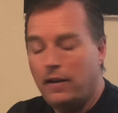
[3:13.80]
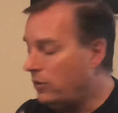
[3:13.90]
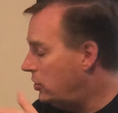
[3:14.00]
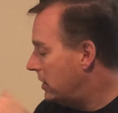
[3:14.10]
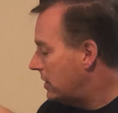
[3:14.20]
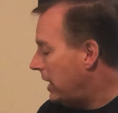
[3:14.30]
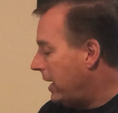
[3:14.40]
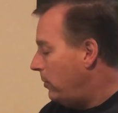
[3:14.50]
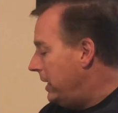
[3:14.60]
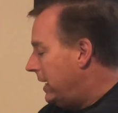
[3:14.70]
just
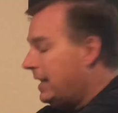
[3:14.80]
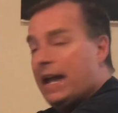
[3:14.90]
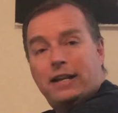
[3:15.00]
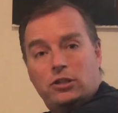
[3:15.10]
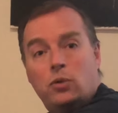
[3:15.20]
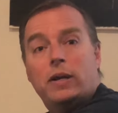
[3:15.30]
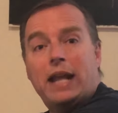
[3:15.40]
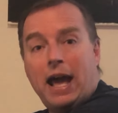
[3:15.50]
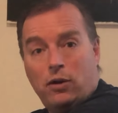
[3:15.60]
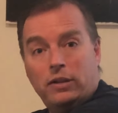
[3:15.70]
like we connect to an
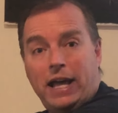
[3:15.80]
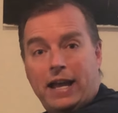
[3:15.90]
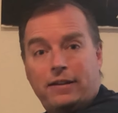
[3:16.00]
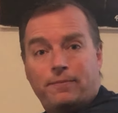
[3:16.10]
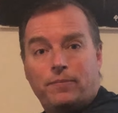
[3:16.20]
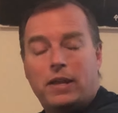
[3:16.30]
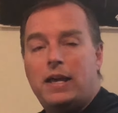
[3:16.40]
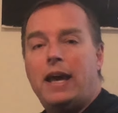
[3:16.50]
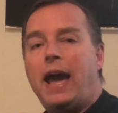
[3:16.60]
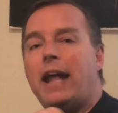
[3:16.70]
outlet,
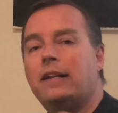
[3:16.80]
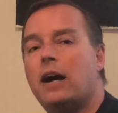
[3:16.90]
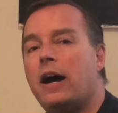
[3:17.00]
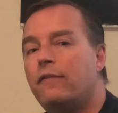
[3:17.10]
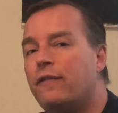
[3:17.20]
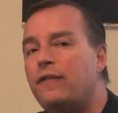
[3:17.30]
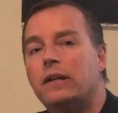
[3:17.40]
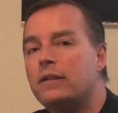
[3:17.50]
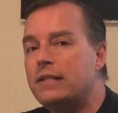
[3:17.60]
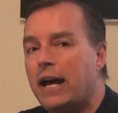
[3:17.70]
and God
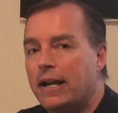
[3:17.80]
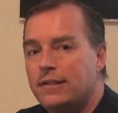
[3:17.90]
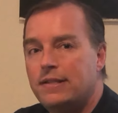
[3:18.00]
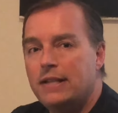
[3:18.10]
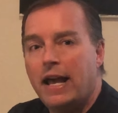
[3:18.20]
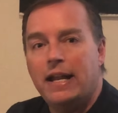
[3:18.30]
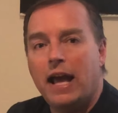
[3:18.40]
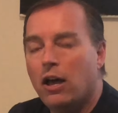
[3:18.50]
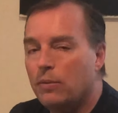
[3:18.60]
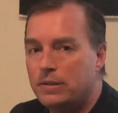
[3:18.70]
fills us and
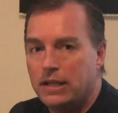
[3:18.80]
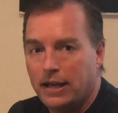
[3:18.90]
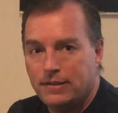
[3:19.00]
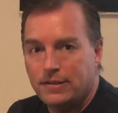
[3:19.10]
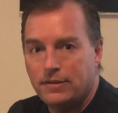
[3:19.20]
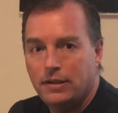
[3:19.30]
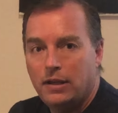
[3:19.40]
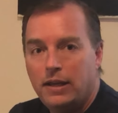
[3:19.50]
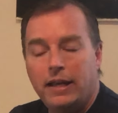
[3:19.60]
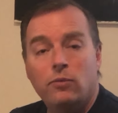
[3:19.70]
helps us
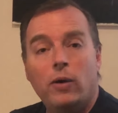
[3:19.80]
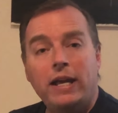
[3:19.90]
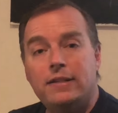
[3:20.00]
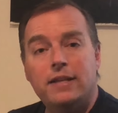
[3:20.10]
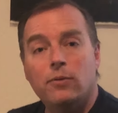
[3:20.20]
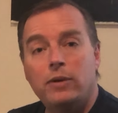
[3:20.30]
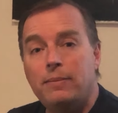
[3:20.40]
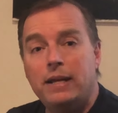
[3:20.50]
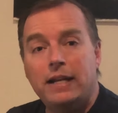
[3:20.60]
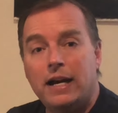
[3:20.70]
in ways that we
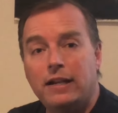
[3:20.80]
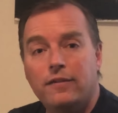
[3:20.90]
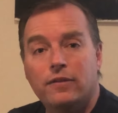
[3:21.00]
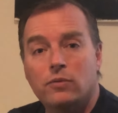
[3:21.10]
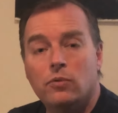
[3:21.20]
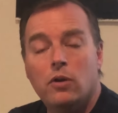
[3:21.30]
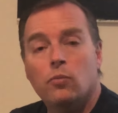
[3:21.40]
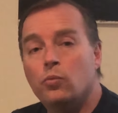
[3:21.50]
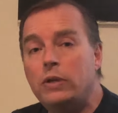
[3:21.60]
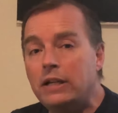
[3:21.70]
may not even
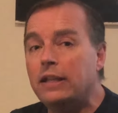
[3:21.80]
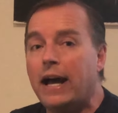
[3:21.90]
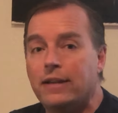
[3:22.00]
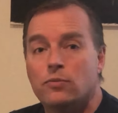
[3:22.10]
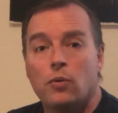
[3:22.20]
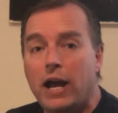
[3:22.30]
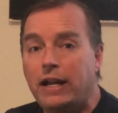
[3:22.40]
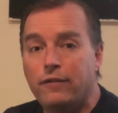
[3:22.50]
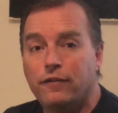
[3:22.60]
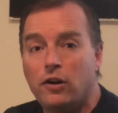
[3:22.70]
realize right
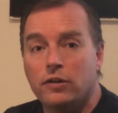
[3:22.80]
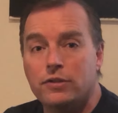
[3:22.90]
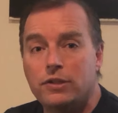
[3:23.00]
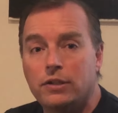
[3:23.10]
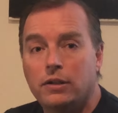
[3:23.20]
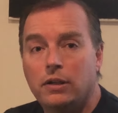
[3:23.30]
at first.